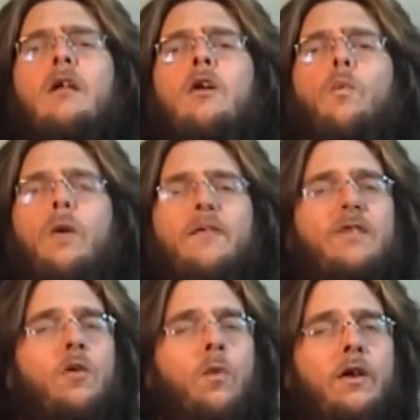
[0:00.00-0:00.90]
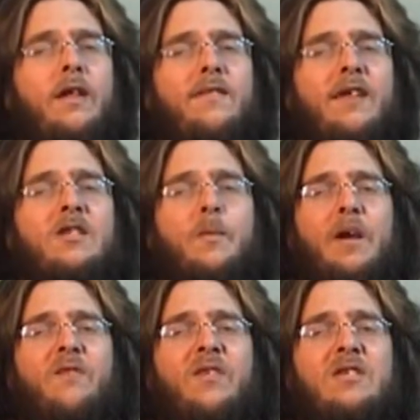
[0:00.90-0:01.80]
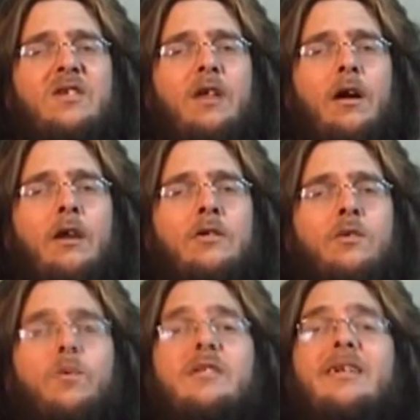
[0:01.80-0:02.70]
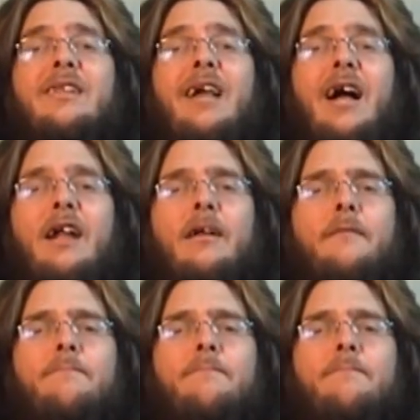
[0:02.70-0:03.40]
One of the quirky things about VCRs was the clock.